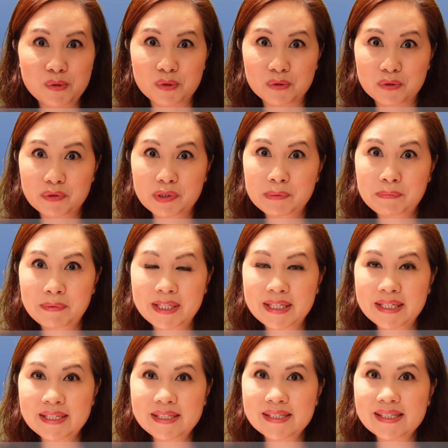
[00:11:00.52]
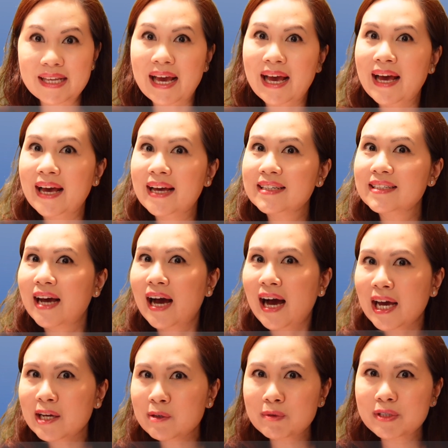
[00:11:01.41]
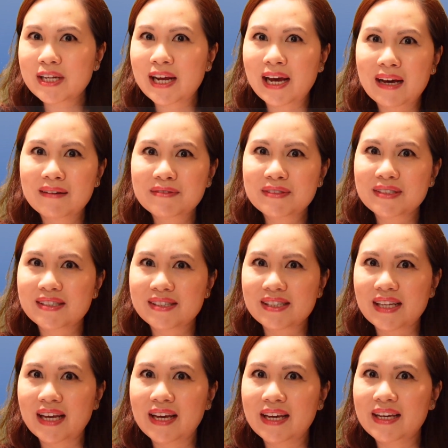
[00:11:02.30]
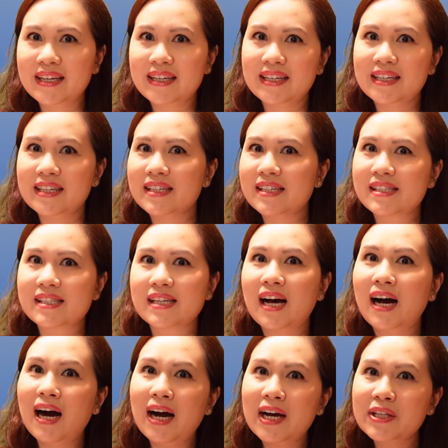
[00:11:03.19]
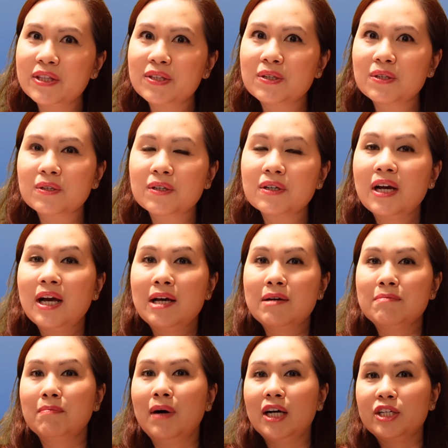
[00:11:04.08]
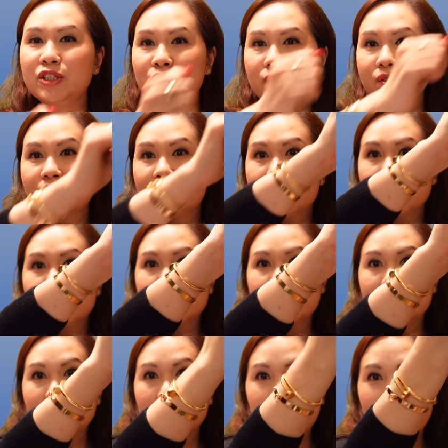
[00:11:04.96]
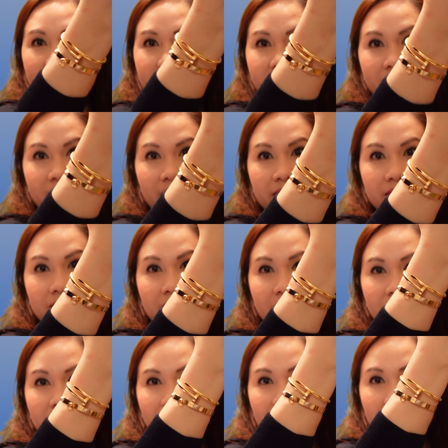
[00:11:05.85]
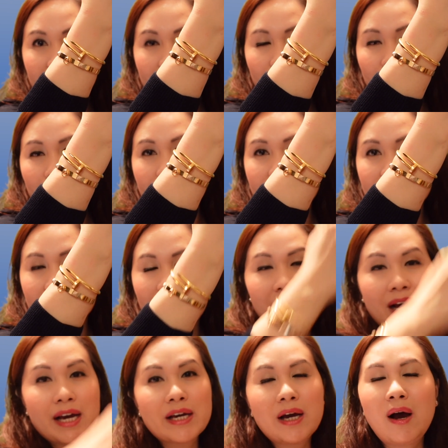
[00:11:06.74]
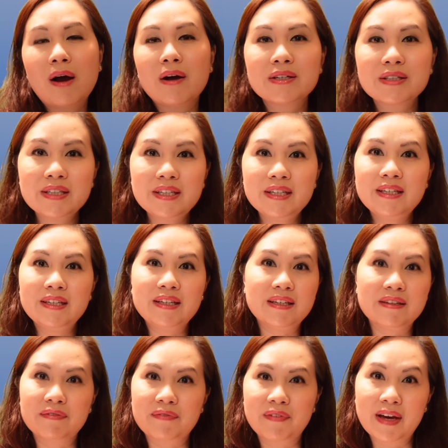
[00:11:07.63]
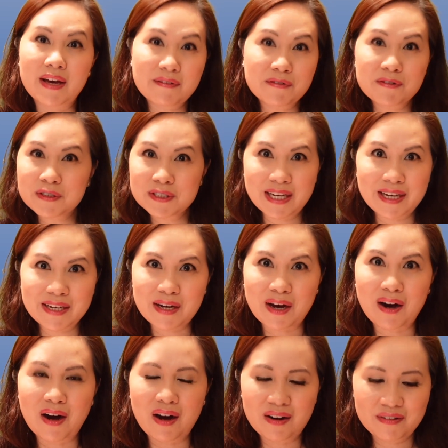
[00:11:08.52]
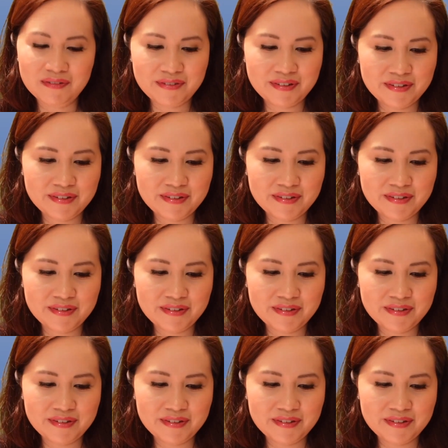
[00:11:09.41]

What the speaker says: jewelry piece, and I would have to say it's either my Juste un Clou bracelet, which I hardly if ever take off,